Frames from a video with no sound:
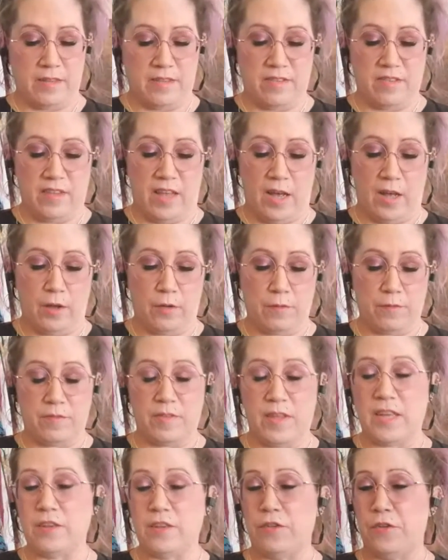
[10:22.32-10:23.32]
itself,
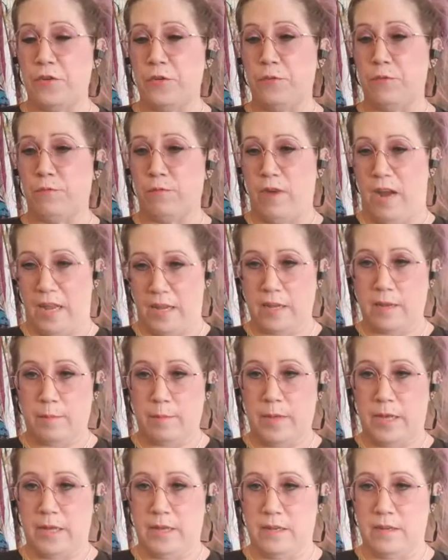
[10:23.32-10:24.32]
they do
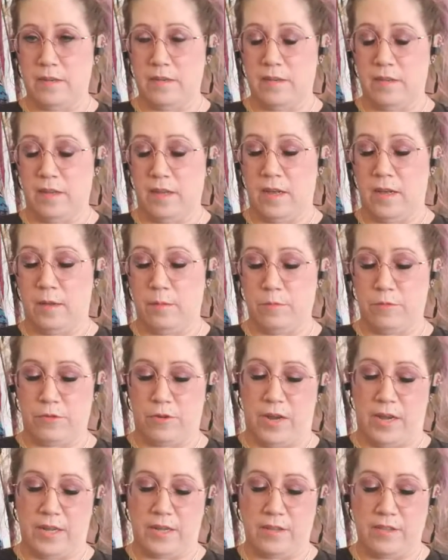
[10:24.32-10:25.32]
recommend
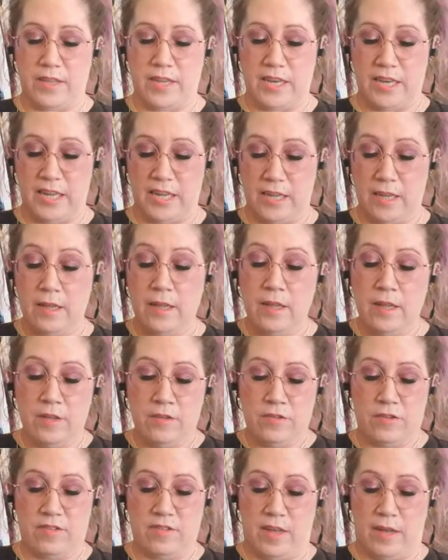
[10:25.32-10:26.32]
dry cleaning,
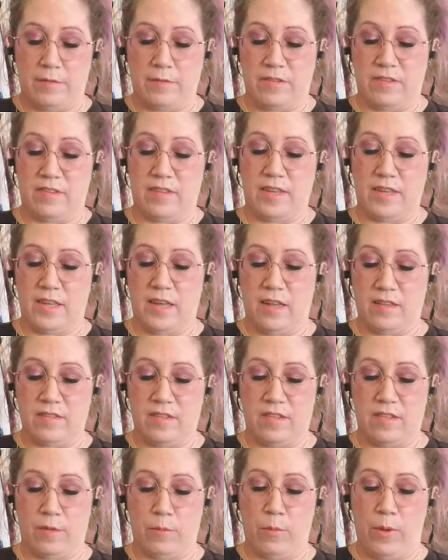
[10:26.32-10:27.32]
just obviously
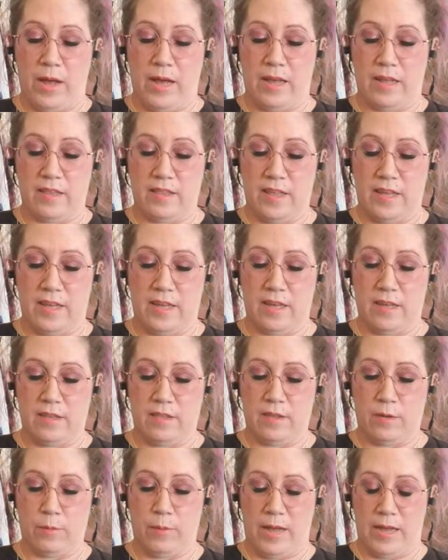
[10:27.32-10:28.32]
because of the
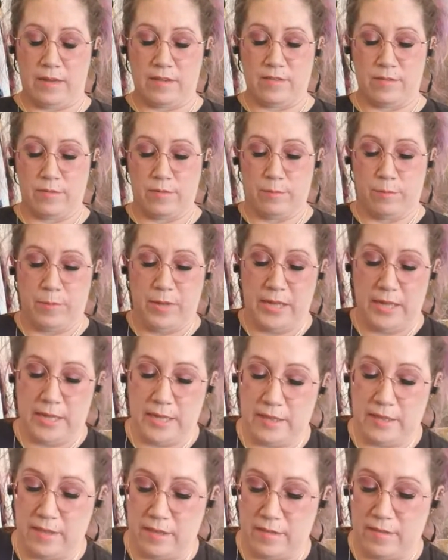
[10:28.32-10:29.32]
wax
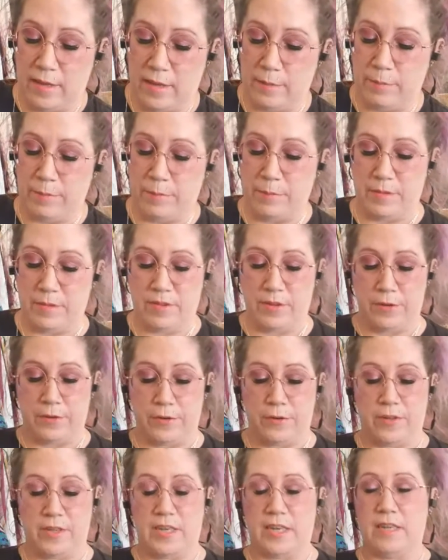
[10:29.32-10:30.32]
being the type of
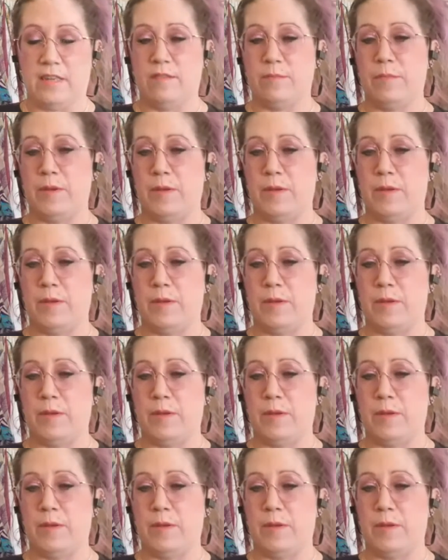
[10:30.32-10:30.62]
material it is.